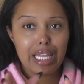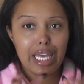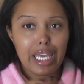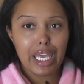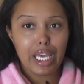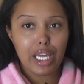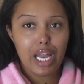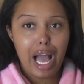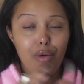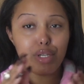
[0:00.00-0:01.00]
in daycare.
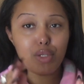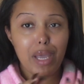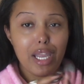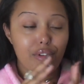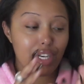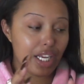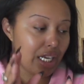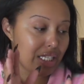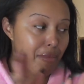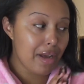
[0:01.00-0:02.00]
I was paying
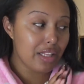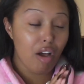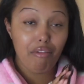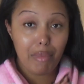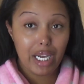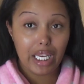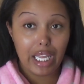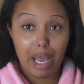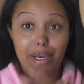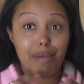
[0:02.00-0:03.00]
ridiculous amount of money.
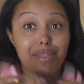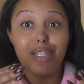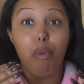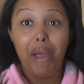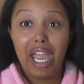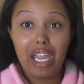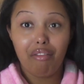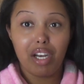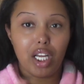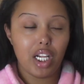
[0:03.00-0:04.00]
I mean, I'm still paying
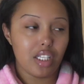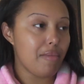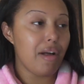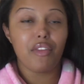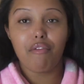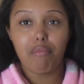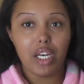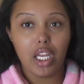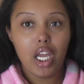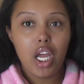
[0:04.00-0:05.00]
ridiculous amount of
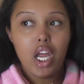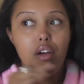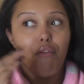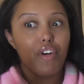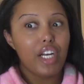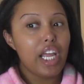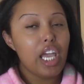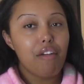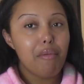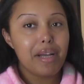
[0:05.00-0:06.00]
money for
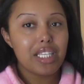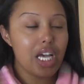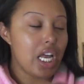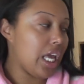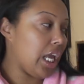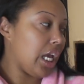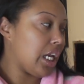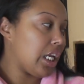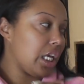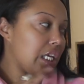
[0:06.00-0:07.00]
daycare for my son
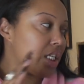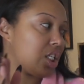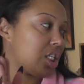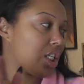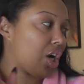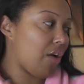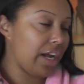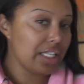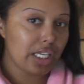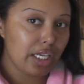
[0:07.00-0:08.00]
and it's just
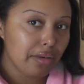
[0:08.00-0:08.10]
crazy